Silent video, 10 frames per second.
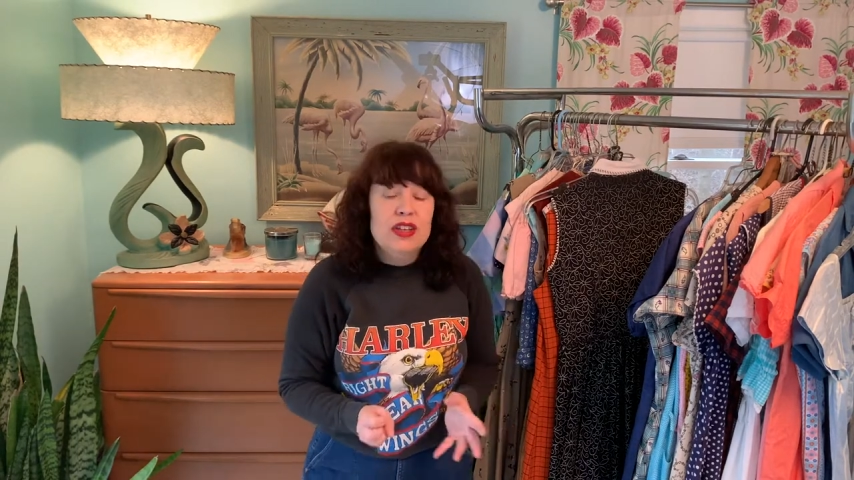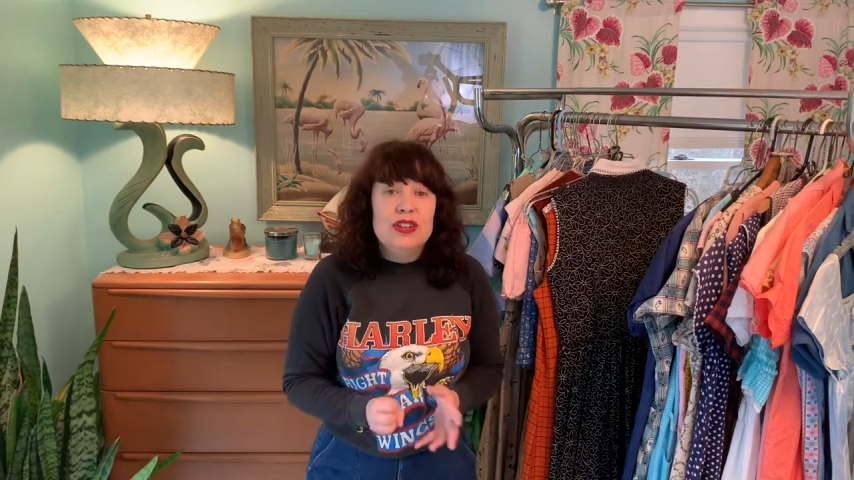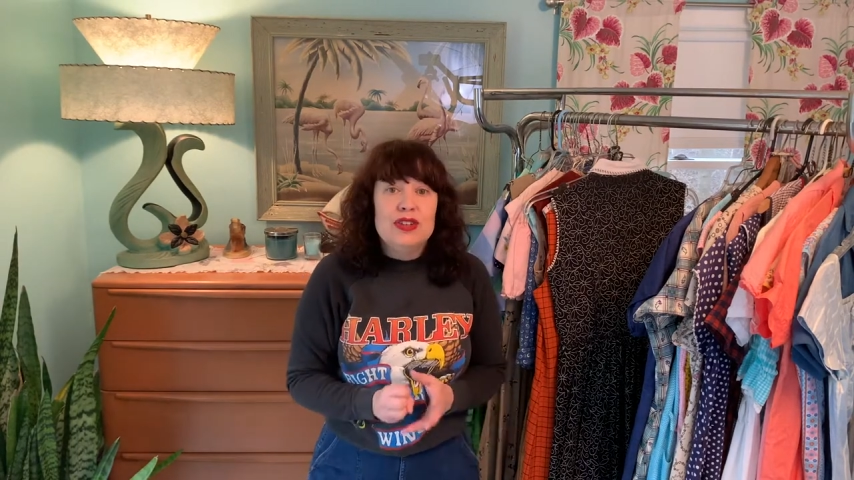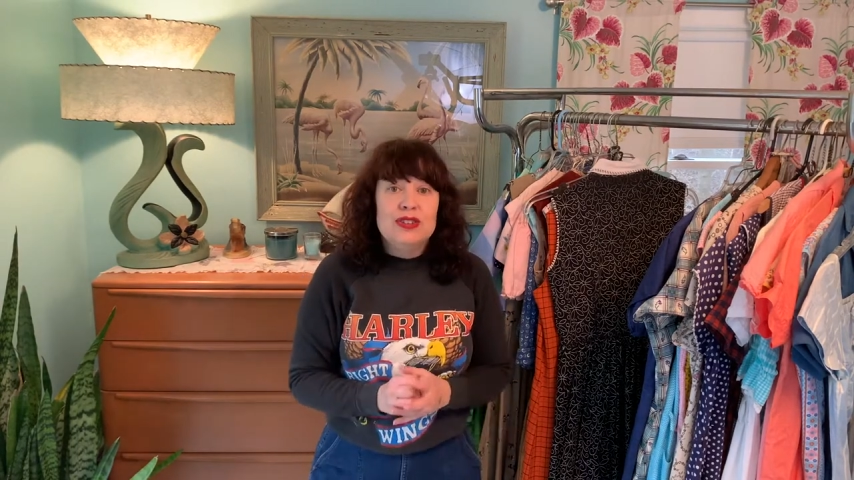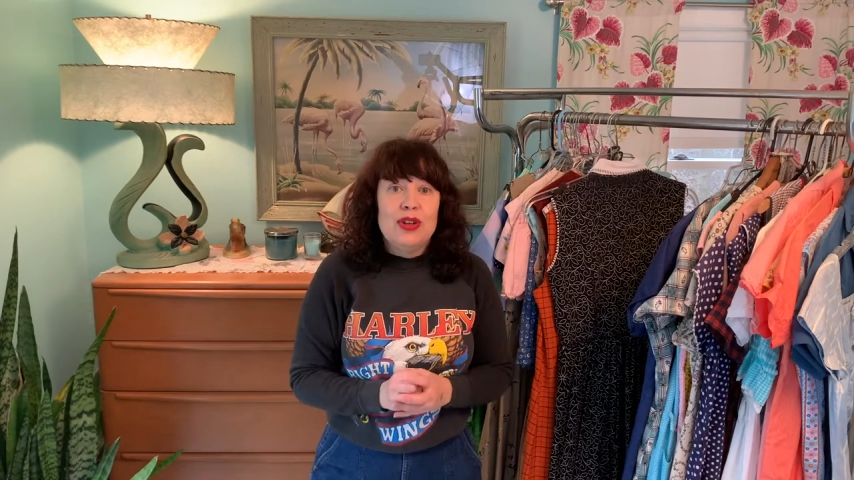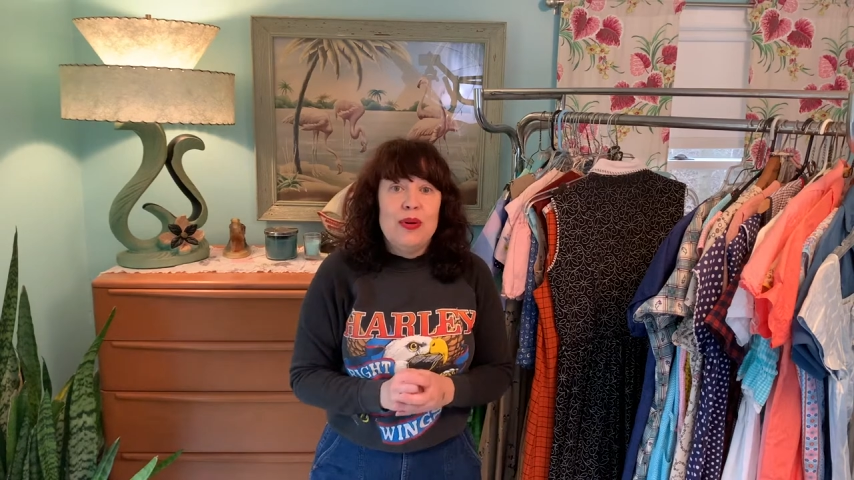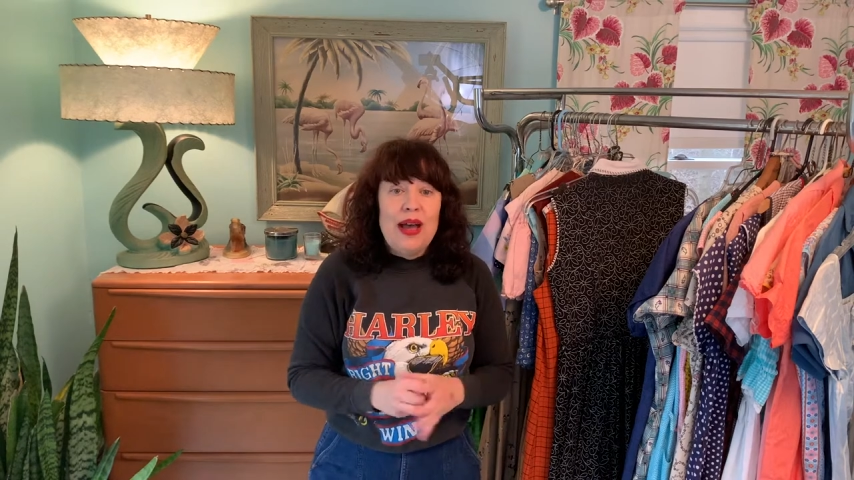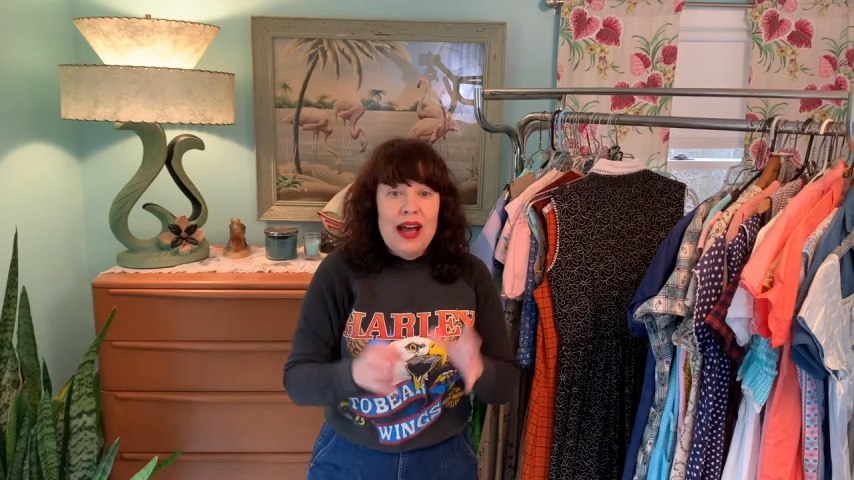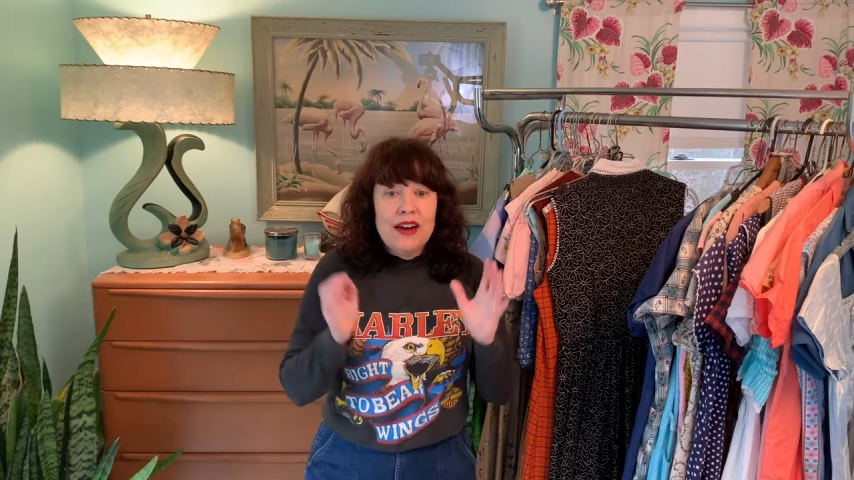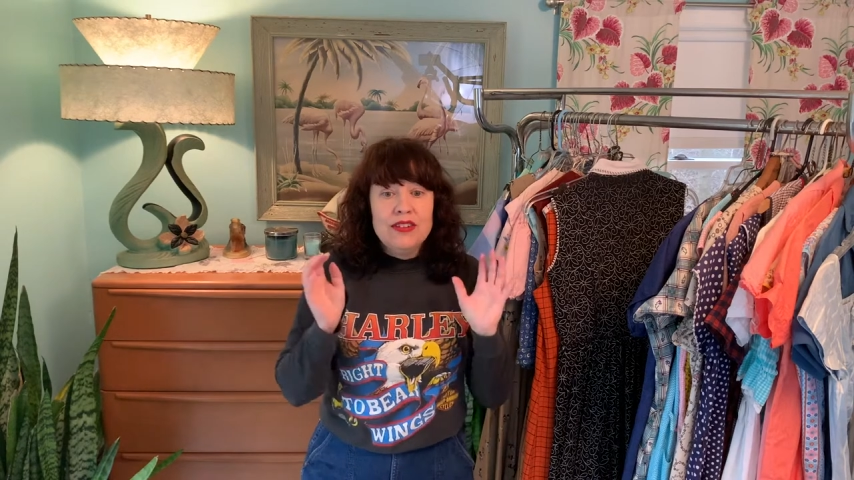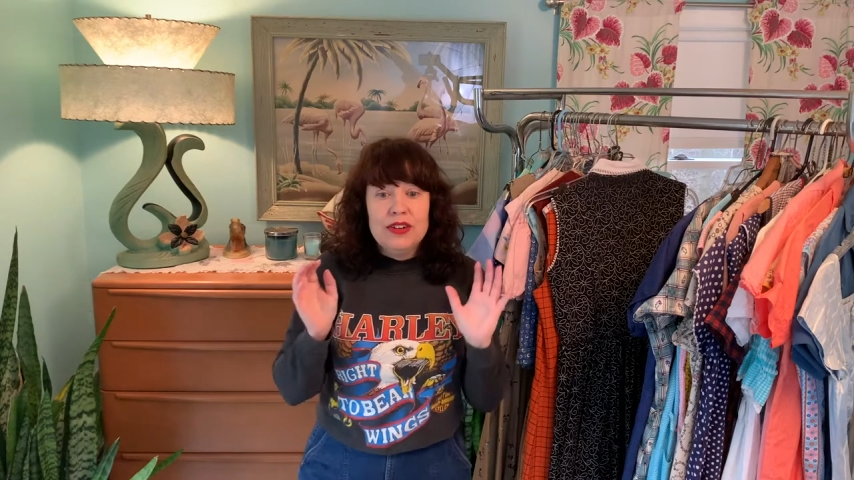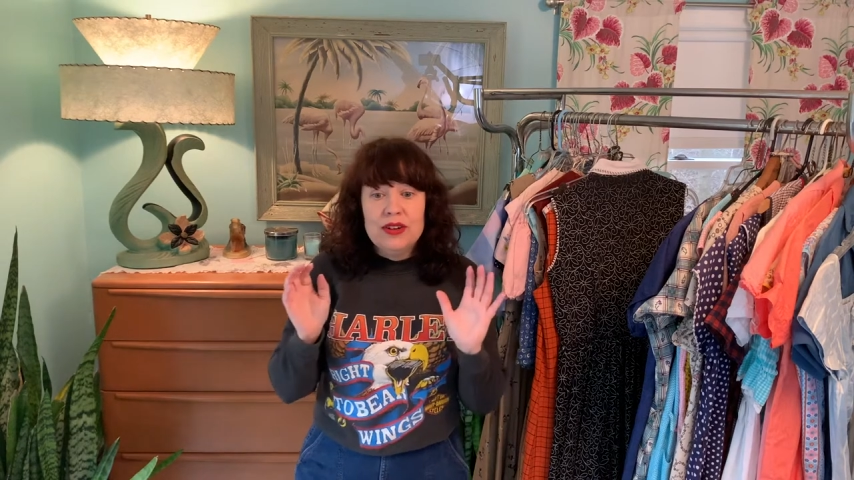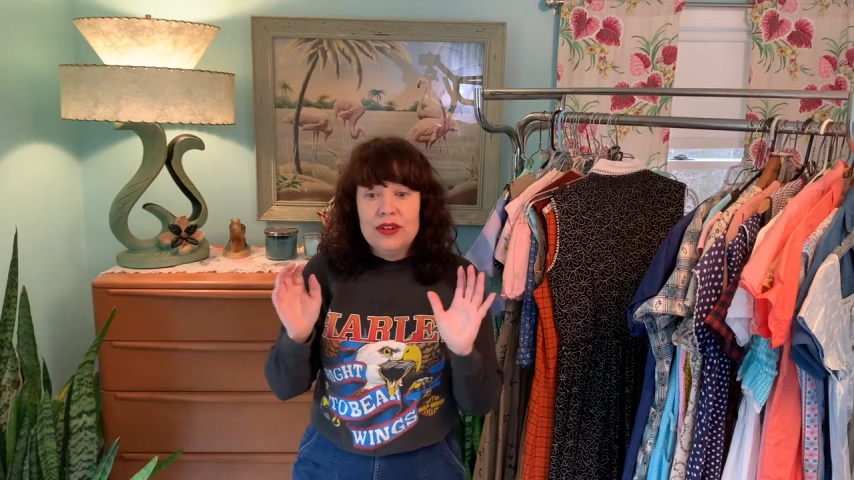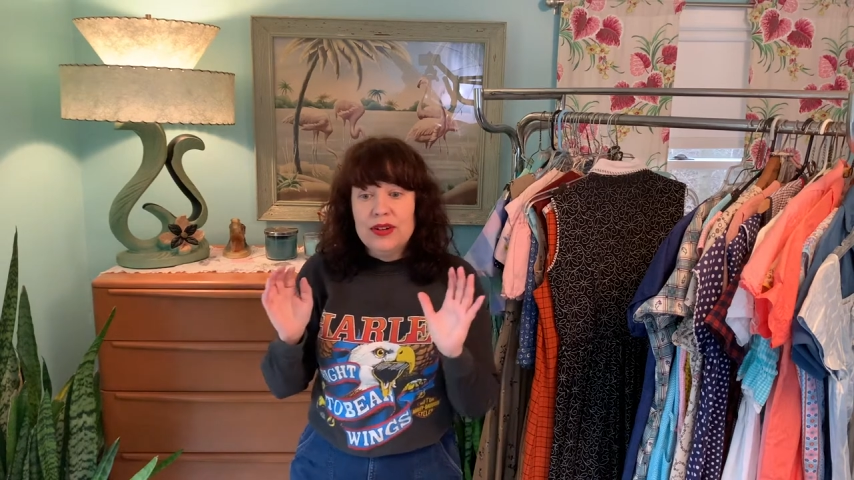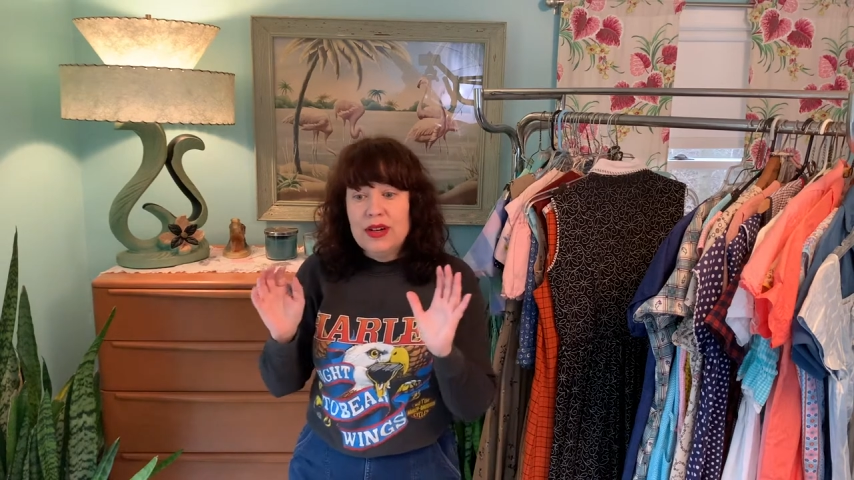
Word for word: So after